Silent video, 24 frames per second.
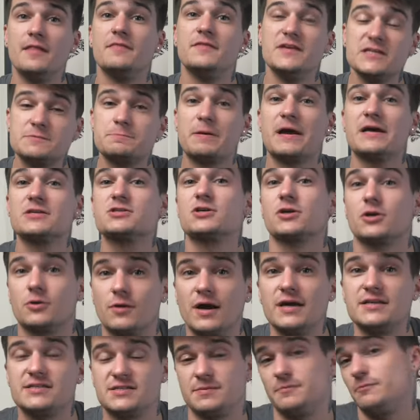These pants are
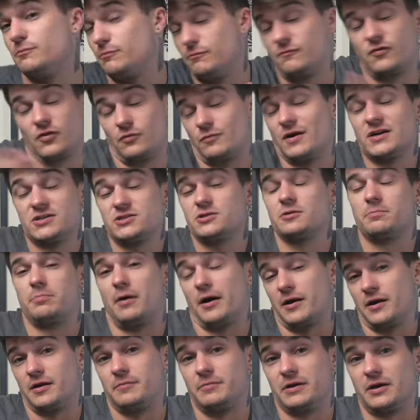great for the rest of your
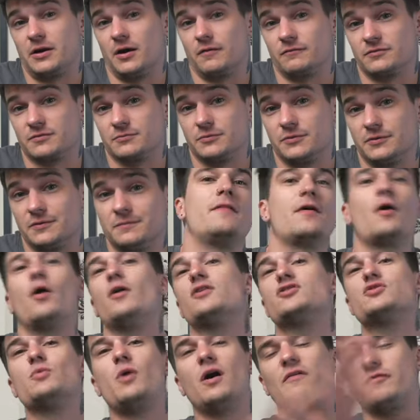body to be comfortable. They
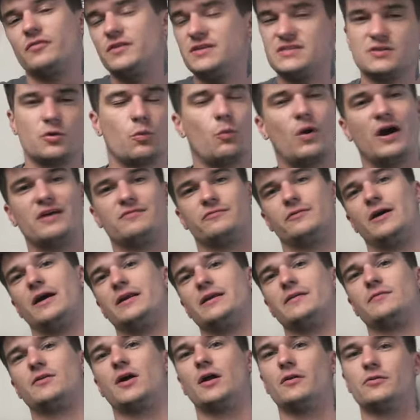also offer these in a wide
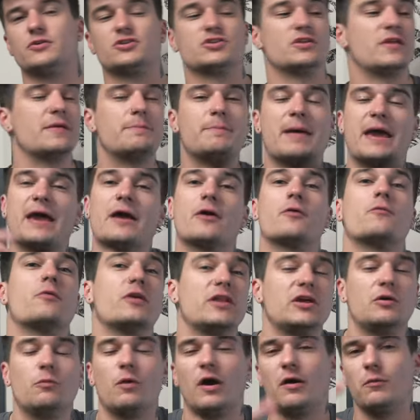variety of colors, so they pair
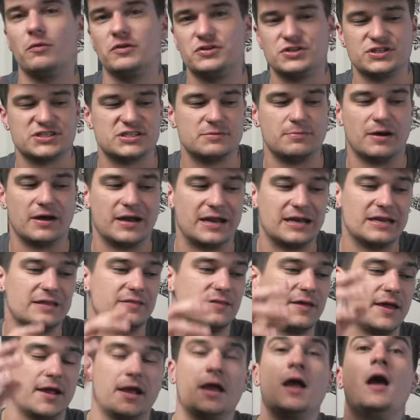really well with just about
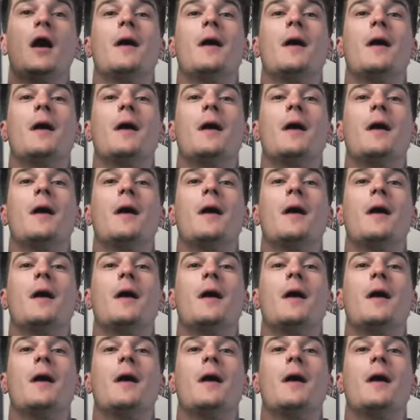anything.